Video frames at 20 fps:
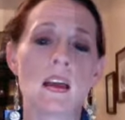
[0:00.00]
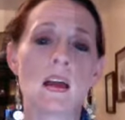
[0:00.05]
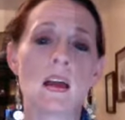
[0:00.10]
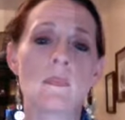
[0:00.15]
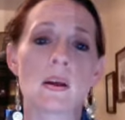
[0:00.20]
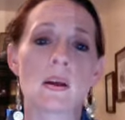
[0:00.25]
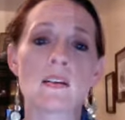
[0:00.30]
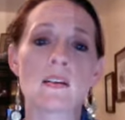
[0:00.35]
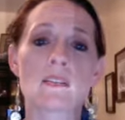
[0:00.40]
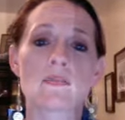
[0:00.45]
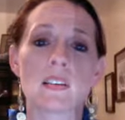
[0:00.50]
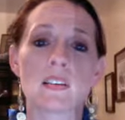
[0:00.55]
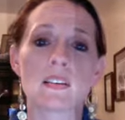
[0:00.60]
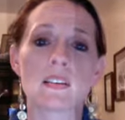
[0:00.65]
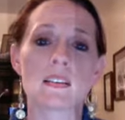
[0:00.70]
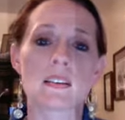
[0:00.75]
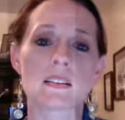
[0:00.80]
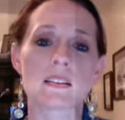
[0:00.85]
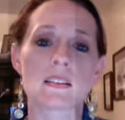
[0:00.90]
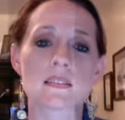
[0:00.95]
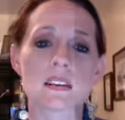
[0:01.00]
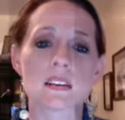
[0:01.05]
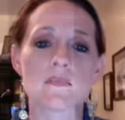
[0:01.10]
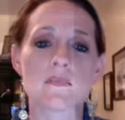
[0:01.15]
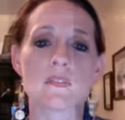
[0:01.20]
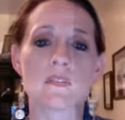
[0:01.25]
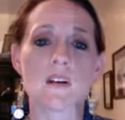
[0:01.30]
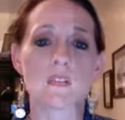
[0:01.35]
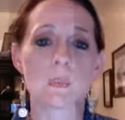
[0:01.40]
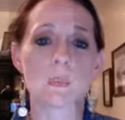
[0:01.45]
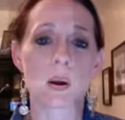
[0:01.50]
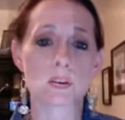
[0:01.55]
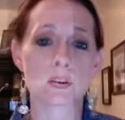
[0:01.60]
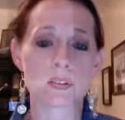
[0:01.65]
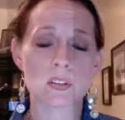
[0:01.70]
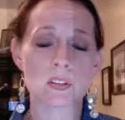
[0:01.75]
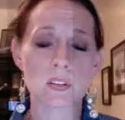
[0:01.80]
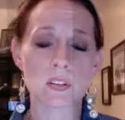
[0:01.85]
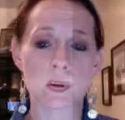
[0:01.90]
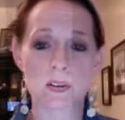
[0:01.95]
Paraphilias involve a
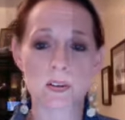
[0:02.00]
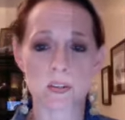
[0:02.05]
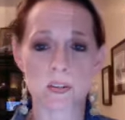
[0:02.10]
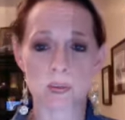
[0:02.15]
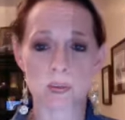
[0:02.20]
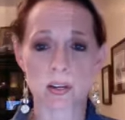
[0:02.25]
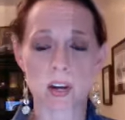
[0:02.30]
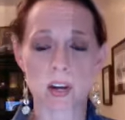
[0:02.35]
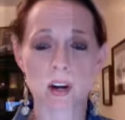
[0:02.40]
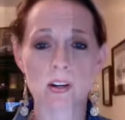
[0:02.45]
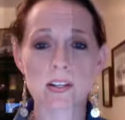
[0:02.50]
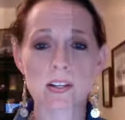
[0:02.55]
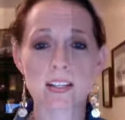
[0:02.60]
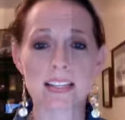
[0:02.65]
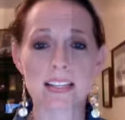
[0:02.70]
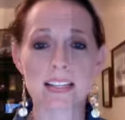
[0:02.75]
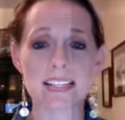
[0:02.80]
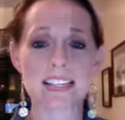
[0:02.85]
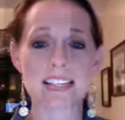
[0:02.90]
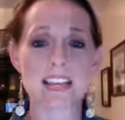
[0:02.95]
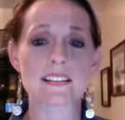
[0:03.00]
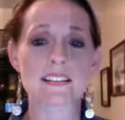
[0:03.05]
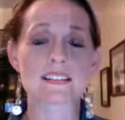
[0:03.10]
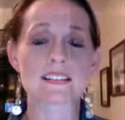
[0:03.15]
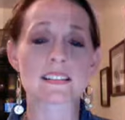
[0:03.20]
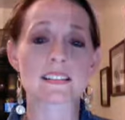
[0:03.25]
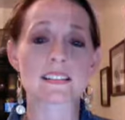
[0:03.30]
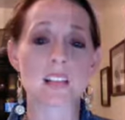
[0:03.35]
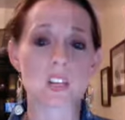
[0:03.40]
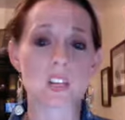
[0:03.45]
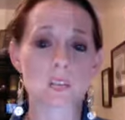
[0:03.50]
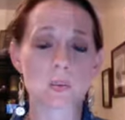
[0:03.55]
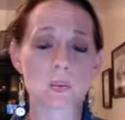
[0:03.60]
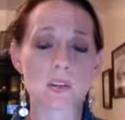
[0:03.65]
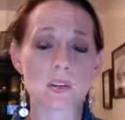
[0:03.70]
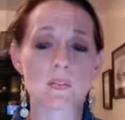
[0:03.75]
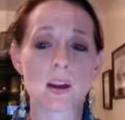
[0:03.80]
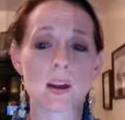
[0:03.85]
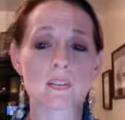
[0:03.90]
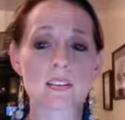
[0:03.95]
person who has a recurrent, intense, sexually
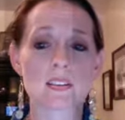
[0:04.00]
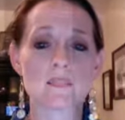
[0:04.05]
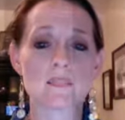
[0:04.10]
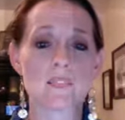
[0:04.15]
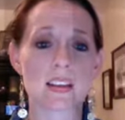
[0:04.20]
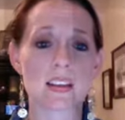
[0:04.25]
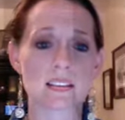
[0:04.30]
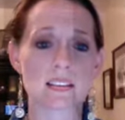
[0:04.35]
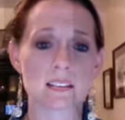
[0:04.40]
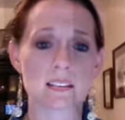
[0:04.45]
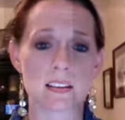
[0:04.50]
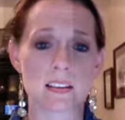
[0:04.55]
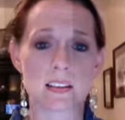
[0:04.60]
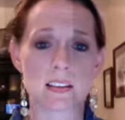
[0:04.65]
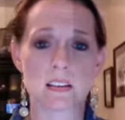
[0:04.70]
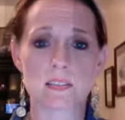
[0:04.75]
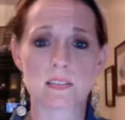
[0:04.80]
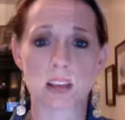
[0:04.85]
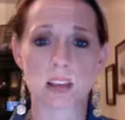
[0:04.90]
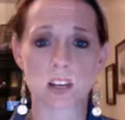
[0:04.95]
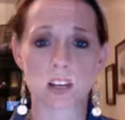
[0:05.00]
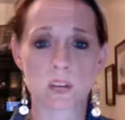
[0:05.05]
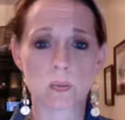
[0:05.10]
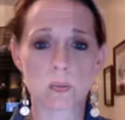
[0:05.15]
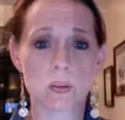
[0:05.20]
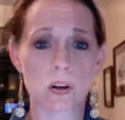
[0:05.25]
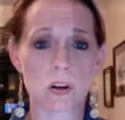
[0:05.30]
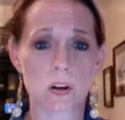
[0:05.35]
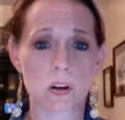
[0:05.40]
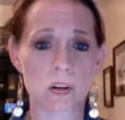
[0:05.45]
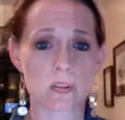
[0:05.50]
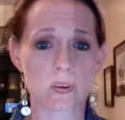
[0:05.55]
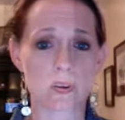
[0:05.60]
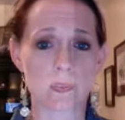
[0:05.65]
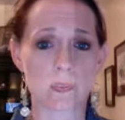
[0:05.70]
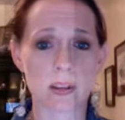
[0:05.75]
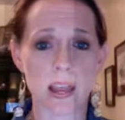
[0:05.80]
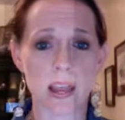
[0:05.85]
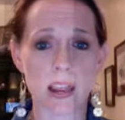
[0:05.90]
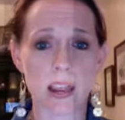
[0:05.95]
arousing fantasy, sexual urge, or
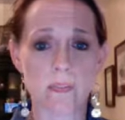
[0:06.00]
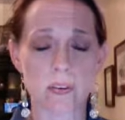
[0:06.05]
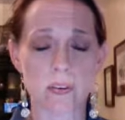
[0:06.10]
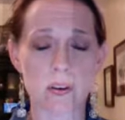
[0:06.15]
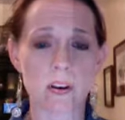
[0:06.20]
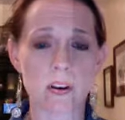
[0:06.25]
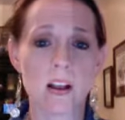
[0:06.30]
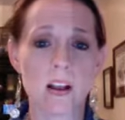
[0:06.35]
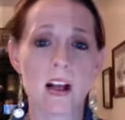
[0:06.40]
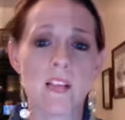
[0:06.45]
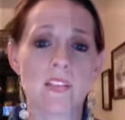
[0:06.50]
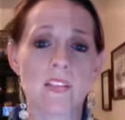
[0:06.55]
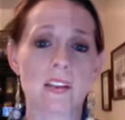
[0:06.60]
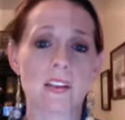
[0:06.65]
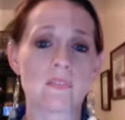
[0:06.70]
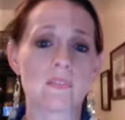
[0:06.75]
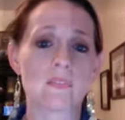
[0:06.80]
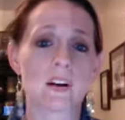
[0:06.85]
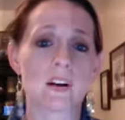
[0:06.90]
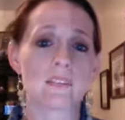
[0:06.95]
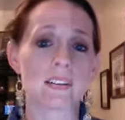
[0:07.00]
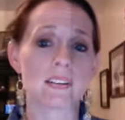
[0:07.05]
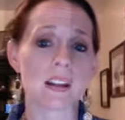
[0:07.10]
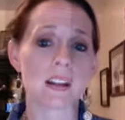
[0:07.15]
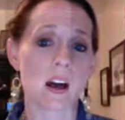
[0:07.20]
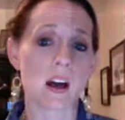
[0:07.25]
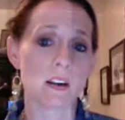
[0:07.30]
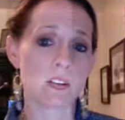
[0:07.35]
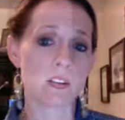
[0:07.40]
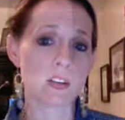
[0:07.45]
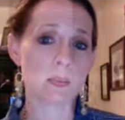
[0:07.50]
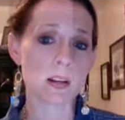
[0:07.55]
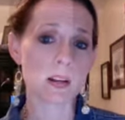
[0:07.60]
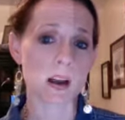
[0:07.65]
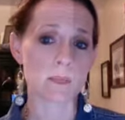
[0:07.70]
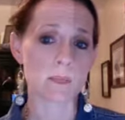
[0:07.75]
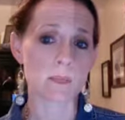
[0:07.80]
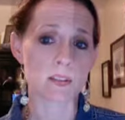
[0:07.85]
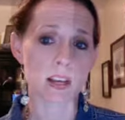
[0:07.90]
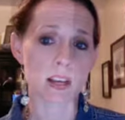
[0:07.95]
behavior that involve a non-human
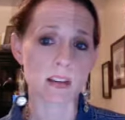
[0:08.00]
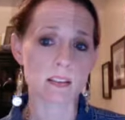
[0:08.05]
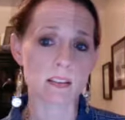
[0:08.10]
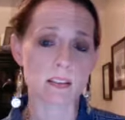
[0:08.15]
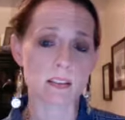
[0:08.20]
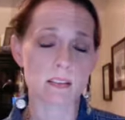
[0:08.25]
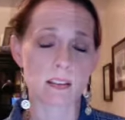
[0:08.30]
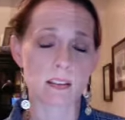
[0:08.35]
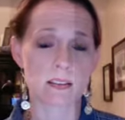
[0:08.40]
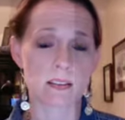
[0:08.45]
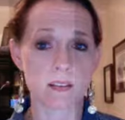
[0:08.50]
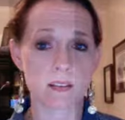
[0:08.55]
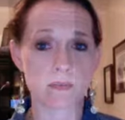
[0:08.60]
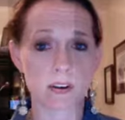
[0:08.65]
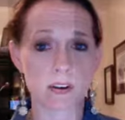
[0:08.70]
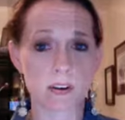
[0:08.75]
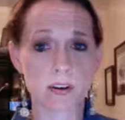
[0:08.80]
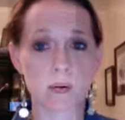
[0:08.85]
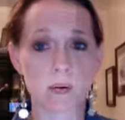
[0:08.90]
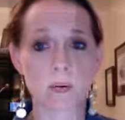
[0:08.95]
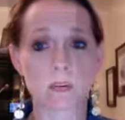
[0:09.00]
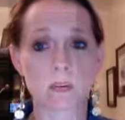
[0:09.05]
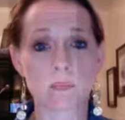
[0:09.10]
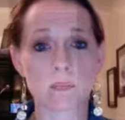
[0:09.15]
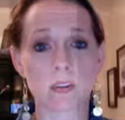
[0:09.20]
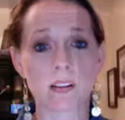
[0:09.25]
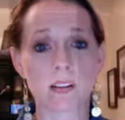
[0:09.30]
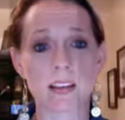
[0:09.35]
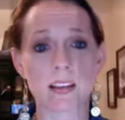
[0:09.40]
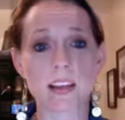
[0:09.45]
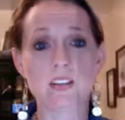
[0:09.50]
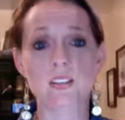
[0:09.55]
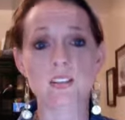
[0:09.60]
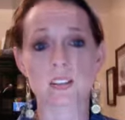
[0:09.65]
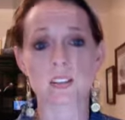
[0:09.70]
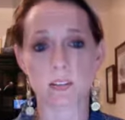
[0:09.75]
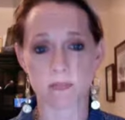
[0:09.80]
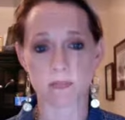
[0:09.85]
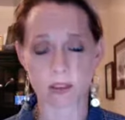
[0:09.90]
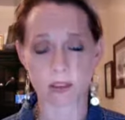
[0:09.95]
object, the suffering or humiliation
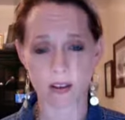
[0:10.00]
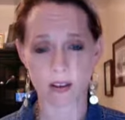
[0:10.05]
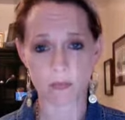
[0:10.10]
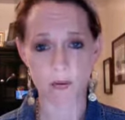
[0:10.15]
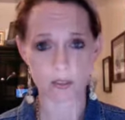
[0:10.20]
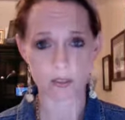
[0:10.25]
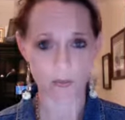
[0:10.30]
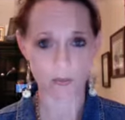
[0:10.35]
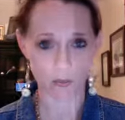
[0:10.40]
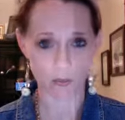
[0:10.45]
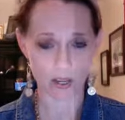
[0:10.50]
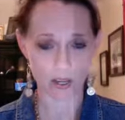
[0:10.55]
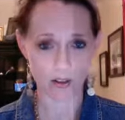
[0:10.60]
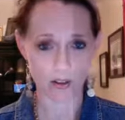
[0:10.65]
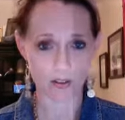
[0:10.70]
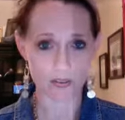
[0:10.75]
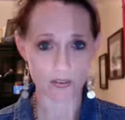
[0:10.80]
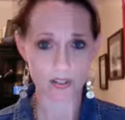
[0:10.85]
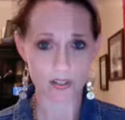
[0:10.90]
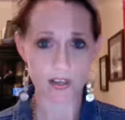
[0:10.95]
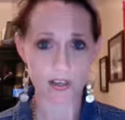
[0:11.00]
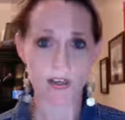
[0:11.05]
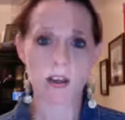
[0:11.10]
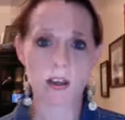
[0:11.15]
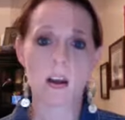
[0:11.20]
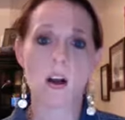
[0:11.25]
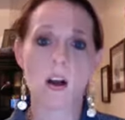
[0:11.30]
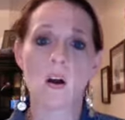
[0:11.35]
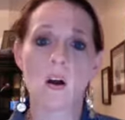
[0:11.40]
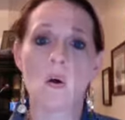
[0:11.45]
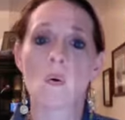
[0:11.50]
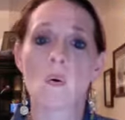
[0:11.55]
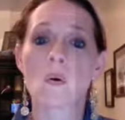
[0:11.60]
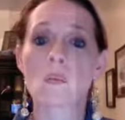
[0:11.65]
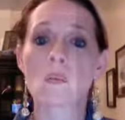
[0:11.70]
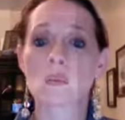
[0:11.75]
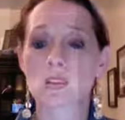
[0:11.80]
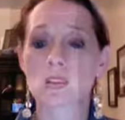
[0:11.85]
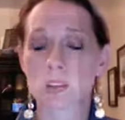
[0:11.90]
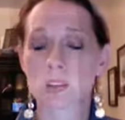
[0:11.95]
of them or someone else, or with
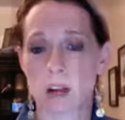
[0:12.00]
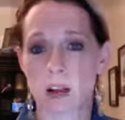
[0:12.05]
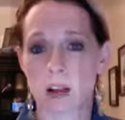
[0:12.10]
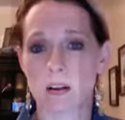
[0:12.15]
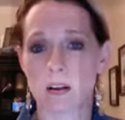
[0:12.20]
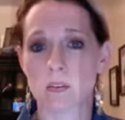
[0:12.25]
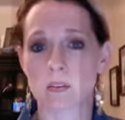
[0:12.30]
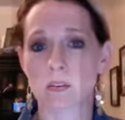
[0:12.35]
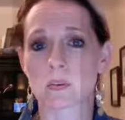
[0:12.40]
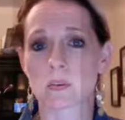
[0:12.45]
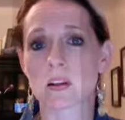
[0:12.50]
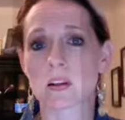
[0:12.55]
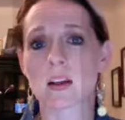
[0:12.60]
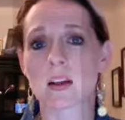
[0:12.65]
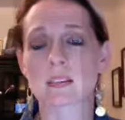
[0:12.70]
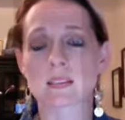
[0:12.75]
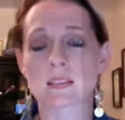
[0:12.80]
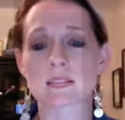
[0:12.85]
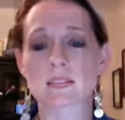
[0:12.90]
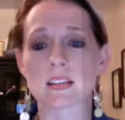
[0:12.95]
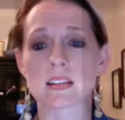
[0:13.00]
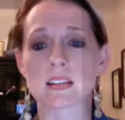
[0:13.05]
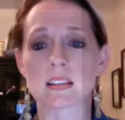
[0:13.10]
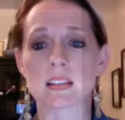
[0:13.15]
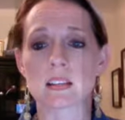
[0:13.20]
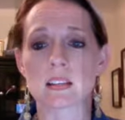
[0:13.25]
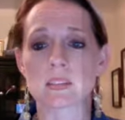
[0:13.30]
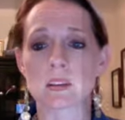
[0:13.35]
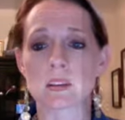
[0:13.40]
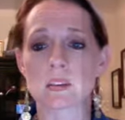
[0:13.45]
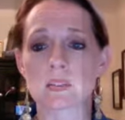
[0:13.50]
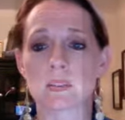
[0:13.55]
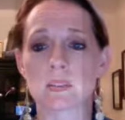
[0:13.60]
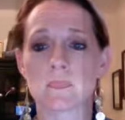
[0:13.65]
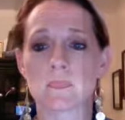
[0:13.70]
a child or a non-consenting adult.